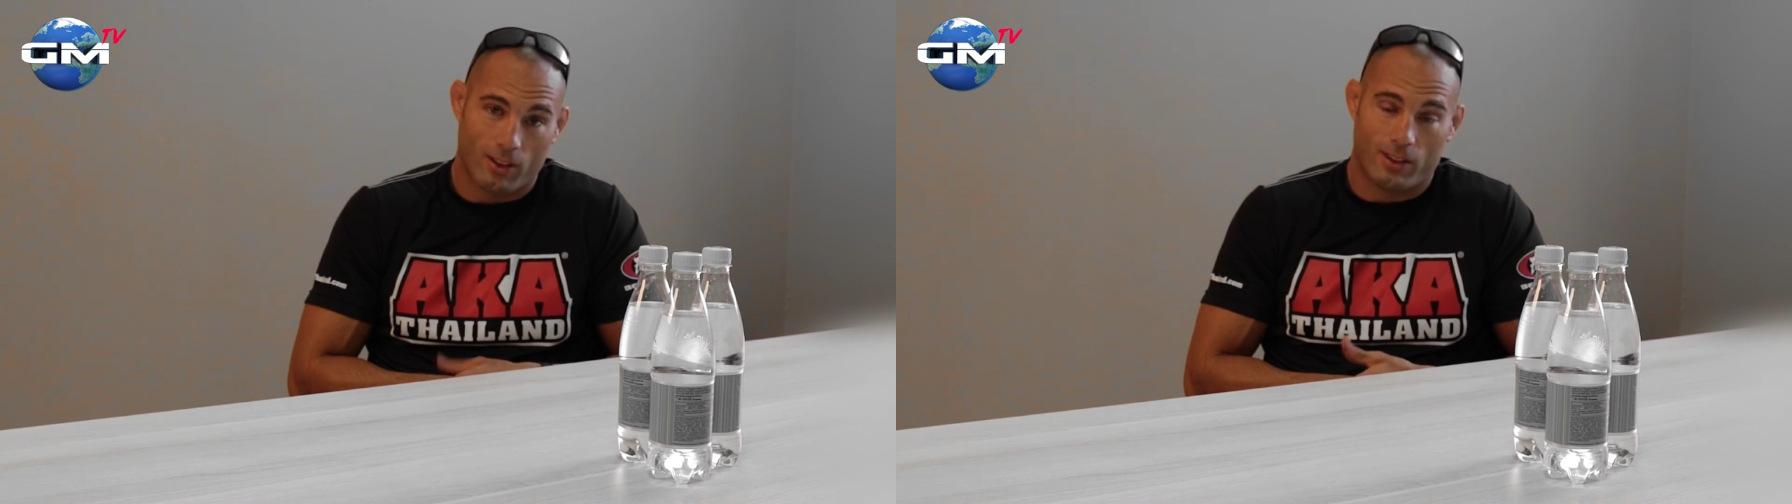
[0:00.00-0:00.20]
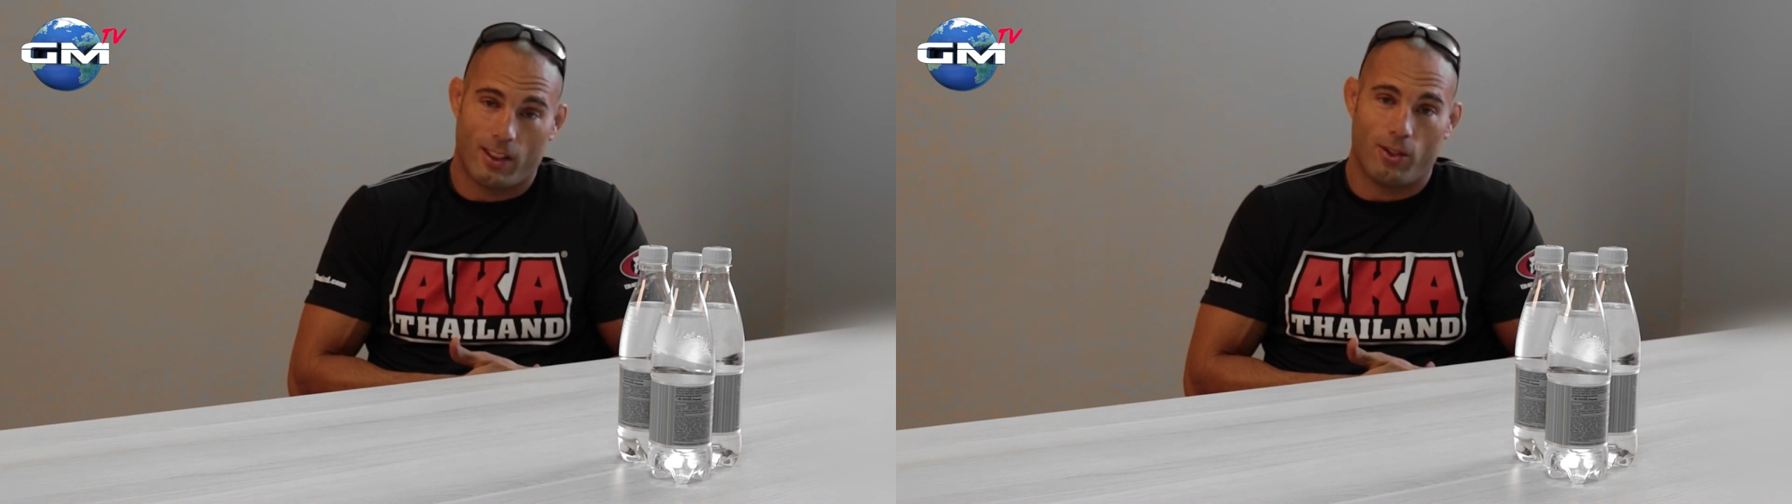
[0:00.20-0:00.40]

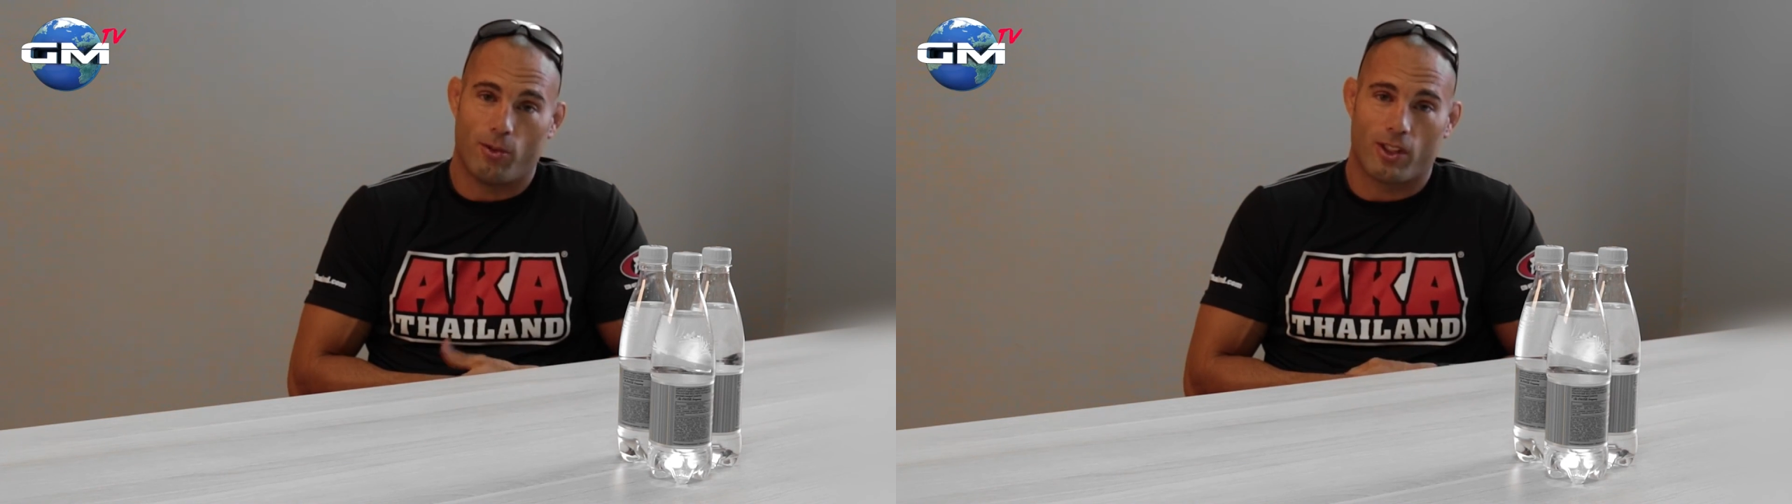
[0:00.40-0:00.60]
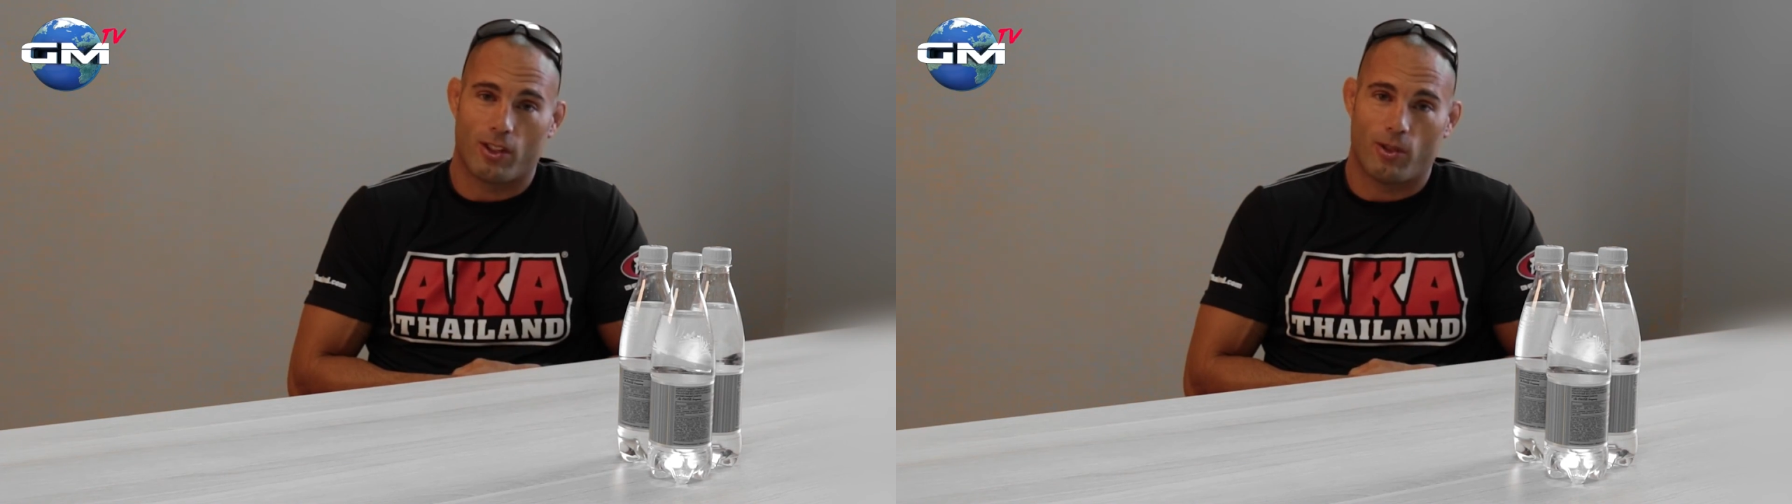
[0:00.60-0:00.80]
Send me
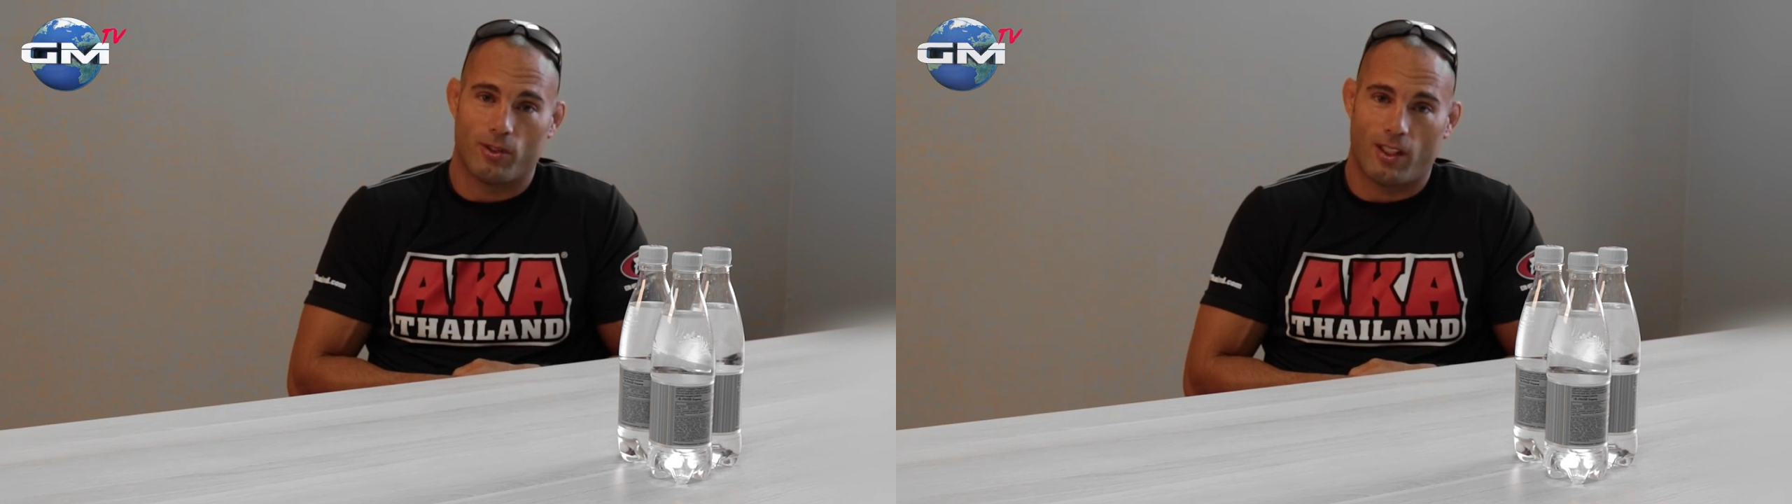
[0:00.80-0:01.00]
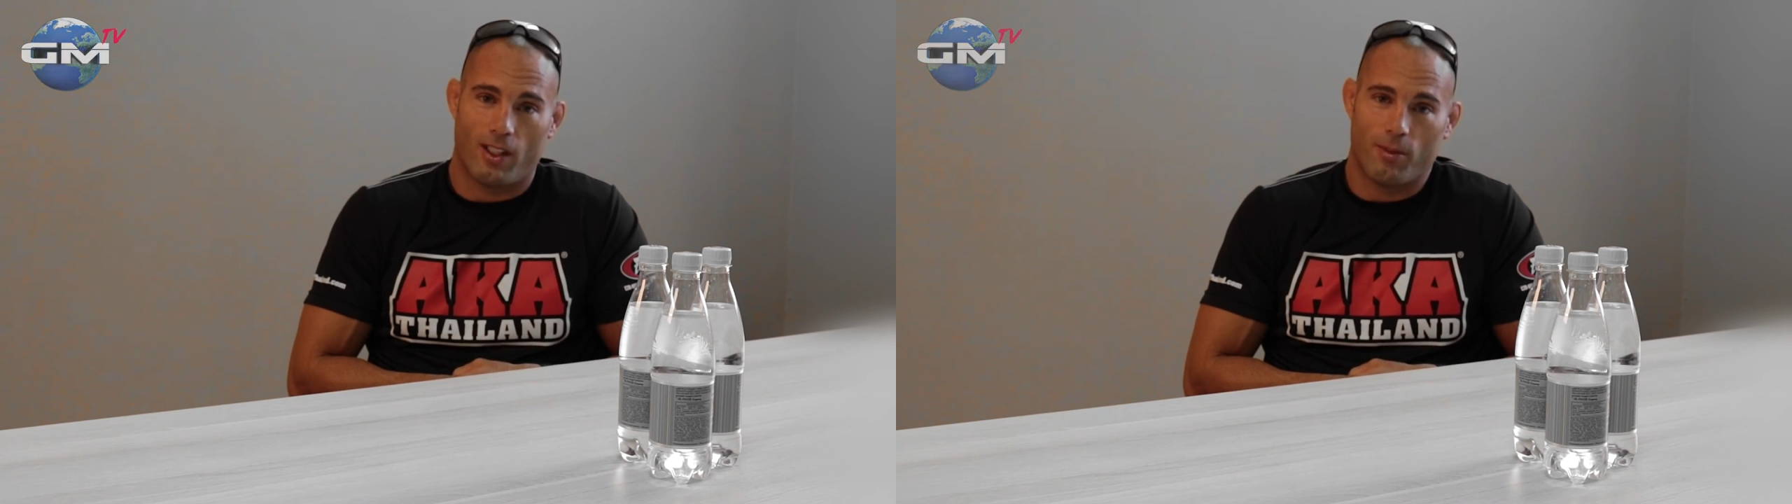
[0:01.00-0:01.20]
Russian the
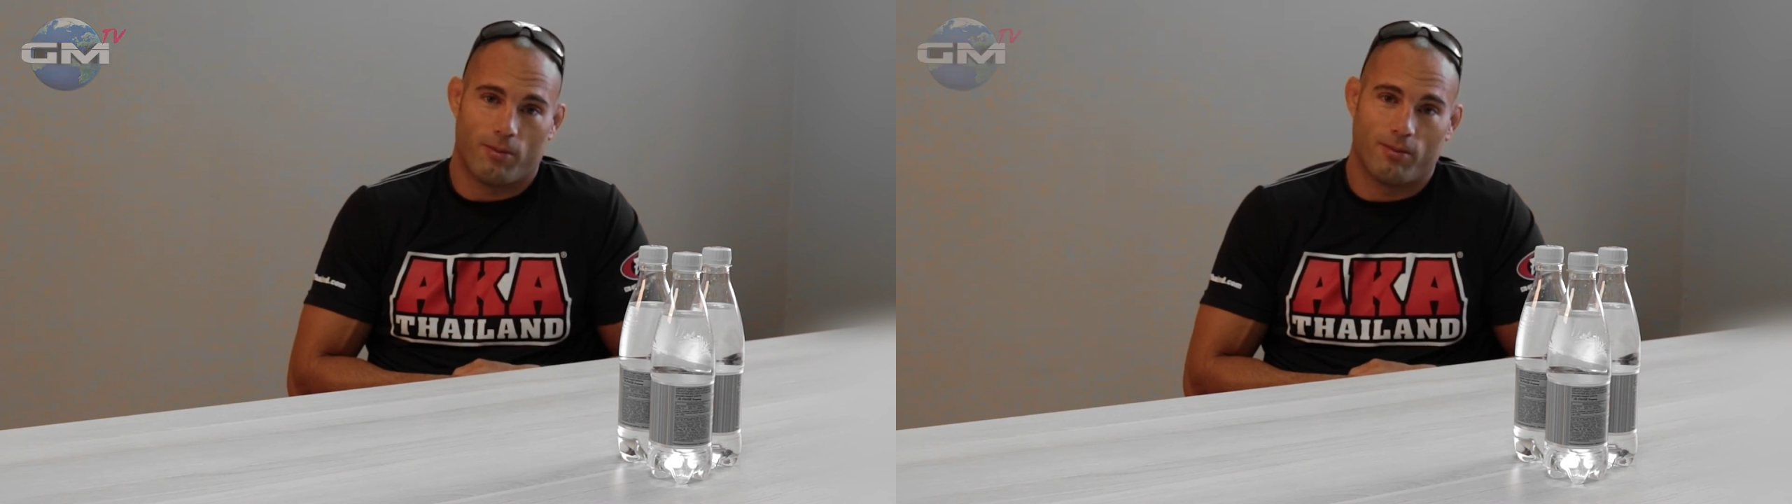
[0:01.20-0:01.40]
whole time.